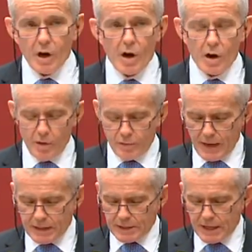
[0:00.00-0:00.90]
of
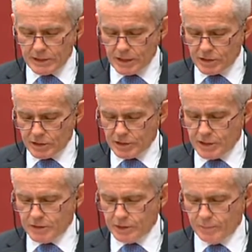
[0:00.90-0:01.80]
our taxation
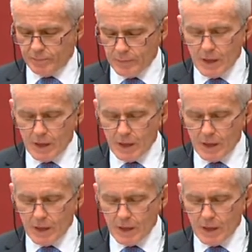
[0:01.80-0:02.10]
system.